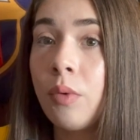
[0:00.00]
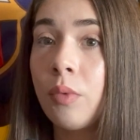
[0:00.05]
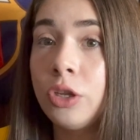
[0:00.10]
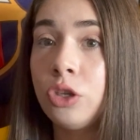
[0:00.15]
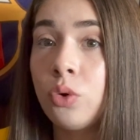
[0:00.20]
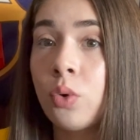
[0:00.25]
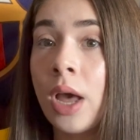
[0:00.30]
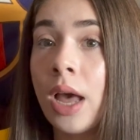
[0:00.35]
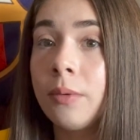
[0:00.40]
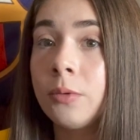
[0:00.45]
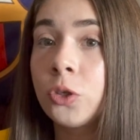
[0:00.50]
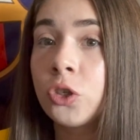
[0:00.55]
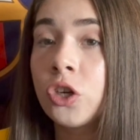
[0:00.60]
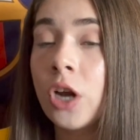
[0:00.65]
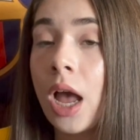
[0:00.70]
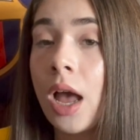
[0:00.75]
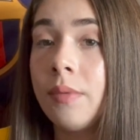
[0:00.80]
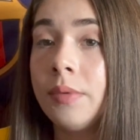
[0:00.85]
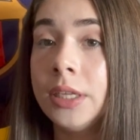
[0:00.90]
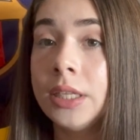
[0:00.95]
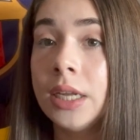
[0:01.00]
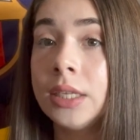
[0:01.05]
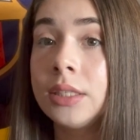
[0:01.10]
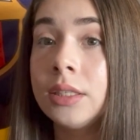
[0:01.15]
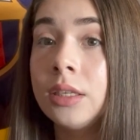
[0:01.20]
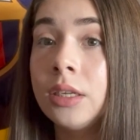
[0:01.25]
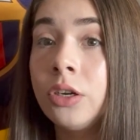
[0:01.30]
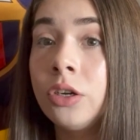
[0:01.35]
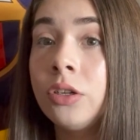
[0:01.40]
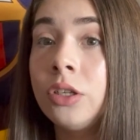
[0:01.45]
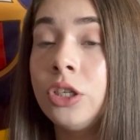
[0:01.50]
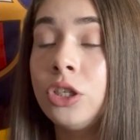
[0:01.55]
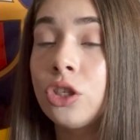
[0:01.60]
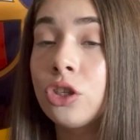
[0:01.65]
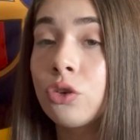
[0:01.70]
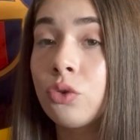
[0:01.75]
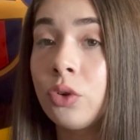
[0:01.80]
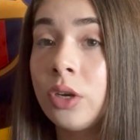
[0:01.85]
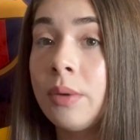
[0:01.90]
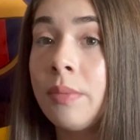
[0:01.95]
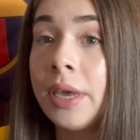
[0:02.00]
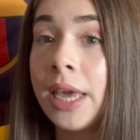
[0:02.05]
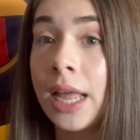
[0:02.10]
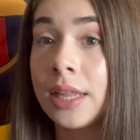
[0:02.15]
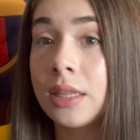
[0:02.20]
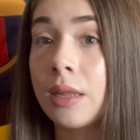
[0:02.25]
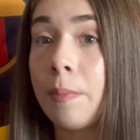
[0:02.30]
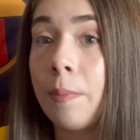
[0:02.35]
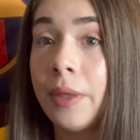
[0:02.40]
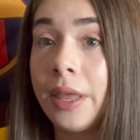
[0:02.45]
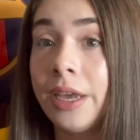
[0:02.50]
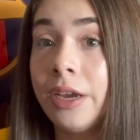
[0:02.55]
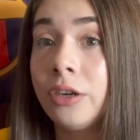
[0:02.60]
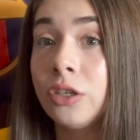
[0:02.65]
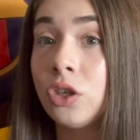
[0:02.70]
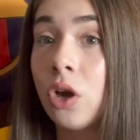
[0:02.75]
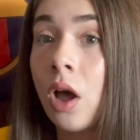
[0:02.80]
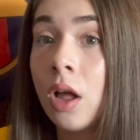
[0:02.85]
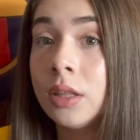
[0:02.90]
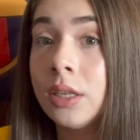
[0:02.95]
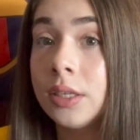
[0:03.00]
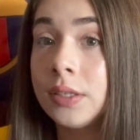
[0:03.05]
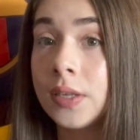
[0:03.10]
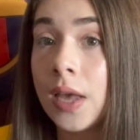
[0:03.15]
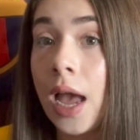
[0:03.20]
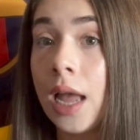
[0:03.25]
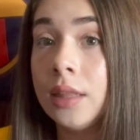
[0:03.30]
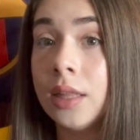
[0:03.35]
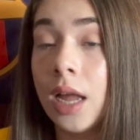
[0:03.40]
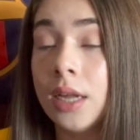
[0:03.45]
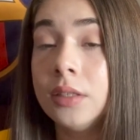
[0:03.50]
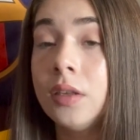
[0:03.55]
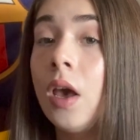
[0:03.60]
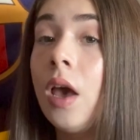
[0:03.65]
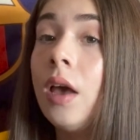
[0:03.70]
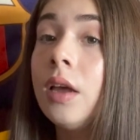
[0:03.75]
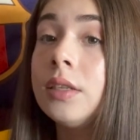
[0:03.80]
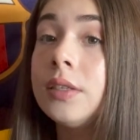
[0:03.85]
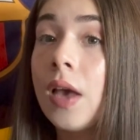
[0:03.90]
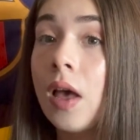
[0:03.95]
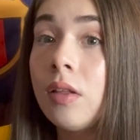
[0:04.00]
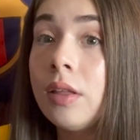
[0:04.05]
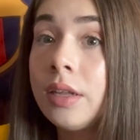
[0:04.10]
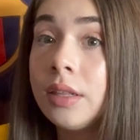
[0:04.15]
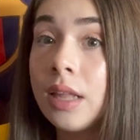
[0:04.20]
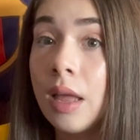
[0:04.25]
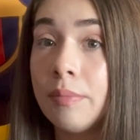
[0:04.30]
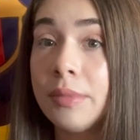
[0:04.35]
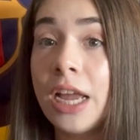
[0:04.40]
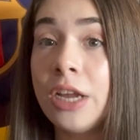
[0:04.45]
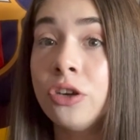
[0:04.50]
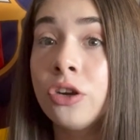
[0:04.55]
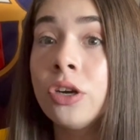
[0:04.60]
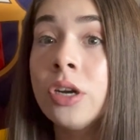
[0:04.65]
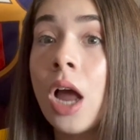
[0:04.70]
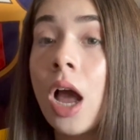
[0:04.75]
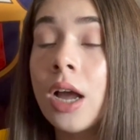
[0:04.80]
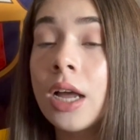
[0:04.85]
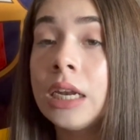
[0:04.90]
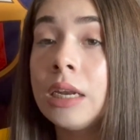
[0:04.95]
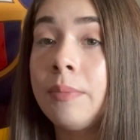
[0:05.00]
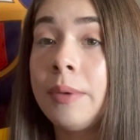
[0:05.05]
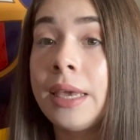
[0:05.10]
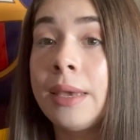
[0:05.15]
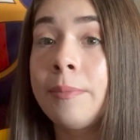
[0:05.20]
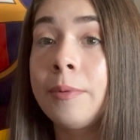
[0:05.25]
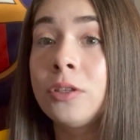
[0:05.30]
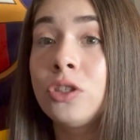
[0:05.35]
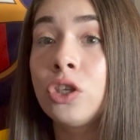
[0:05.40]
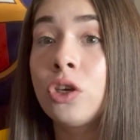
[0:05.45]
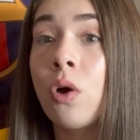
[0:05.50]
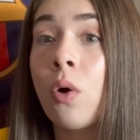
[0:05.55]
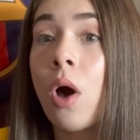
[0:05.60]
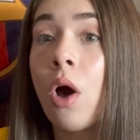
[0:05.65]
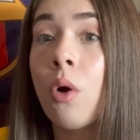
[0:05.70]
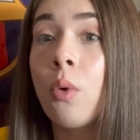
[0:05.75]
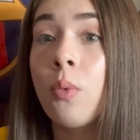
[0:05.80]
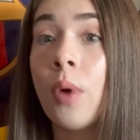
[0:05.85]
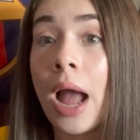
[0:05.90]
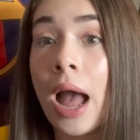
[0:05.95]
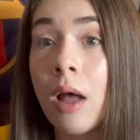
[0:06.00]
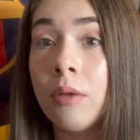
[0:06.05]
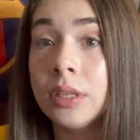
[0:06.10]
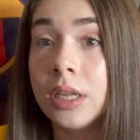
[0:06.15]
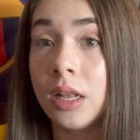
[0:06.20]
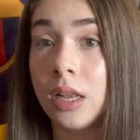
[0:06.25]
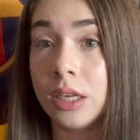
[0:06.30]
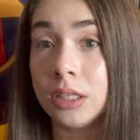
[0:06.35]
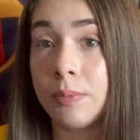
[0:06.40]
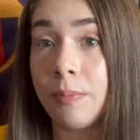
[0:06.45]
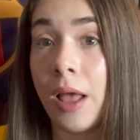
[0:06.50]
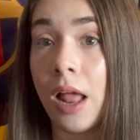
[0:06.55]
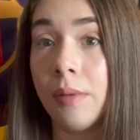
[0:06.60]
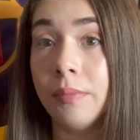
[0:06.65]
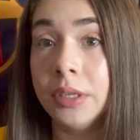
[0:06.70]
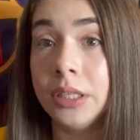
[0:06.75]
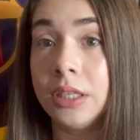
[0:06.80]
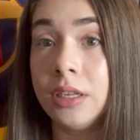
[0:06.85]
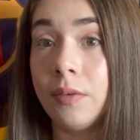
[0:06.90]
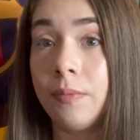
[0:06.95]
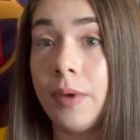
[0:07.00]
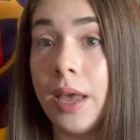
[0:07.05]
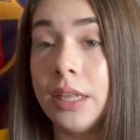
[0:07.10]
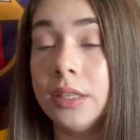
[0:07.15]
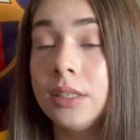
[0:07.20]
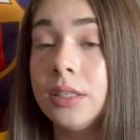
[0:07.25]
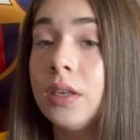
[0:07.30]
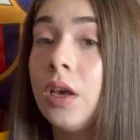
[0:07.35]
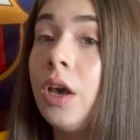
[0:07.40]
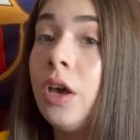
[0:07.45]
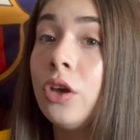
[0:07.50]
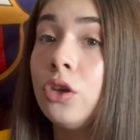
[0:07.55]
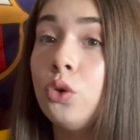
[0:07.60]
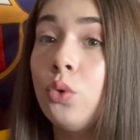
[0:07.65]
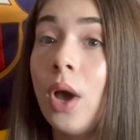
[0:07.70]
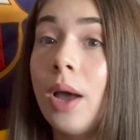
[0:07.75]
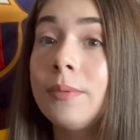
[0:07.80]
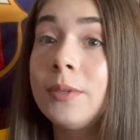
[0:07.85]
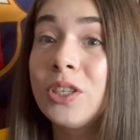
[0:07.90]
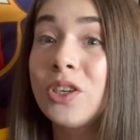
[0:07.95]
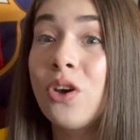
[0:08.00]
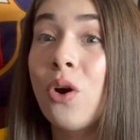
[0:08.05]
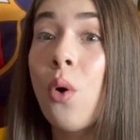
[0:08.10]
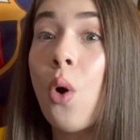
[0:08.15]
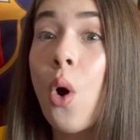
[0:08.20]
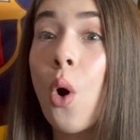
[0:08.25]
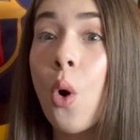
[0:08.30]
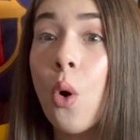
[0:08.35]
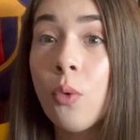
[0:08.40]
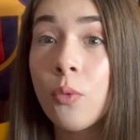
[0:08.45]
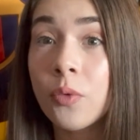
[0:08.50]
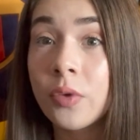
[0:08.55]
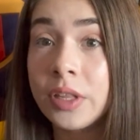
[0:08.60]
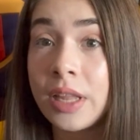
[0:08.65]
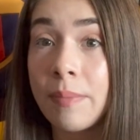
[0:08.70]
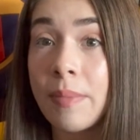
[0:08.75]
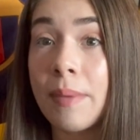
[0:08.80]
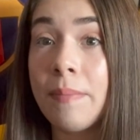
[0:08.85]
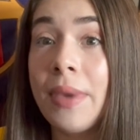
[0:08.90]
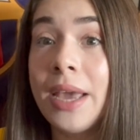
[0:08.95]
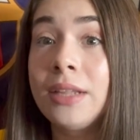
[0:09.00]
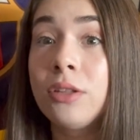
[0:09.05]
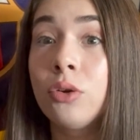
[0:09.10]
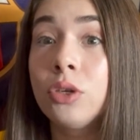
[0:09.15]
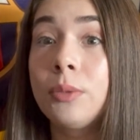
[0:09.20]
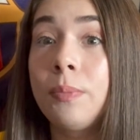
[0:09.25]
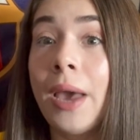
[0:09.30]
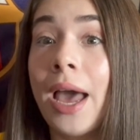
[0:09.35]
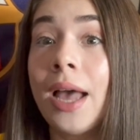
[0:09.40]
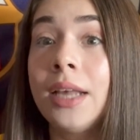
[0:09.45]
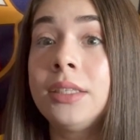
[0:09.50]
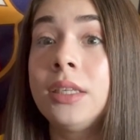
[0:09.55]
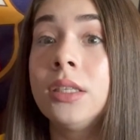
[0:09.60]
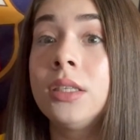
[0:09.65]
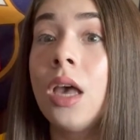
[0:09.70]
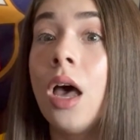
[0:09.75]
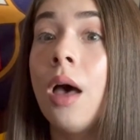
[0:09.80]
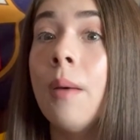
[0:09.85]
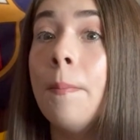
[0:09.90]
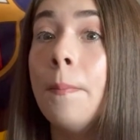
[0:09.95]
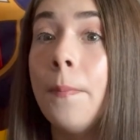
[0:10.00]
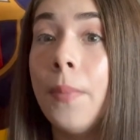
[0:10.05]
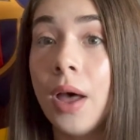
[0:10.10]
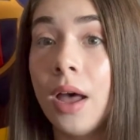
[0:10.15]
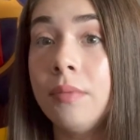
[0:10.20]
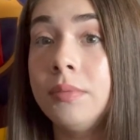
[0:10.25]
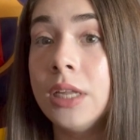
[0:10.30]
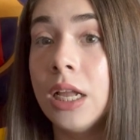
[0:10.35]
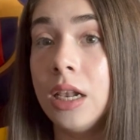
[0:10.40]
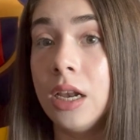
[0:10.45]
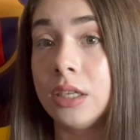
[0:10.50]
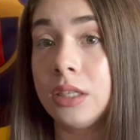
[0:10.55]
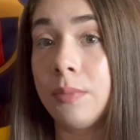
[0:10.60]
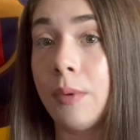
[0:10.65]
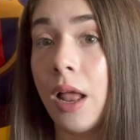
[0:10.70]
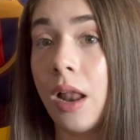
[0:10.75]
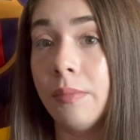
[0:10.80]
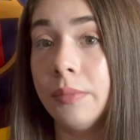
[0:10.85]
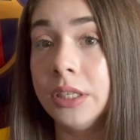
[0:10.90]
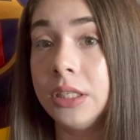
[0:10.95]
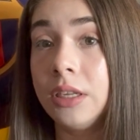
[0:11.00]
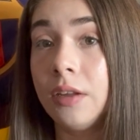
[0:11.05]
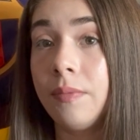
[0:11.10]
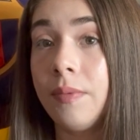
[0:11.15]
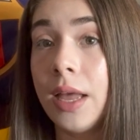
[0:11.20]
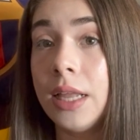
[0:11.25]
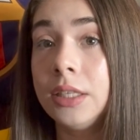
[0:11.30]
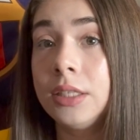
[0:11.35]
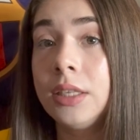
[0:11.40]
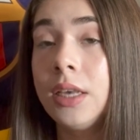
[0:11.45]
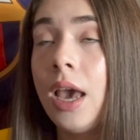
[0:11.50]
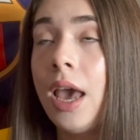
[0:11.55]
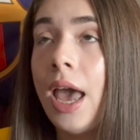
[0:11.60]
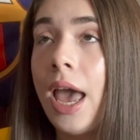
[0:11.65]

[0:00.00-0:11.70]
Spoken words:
when you have Xavi that's literally screaming at the players on the sidelines, telling them that you're not going to be able to go around the Las Palmas defense. You have to go over them and make those passes above the Las Palmas defense.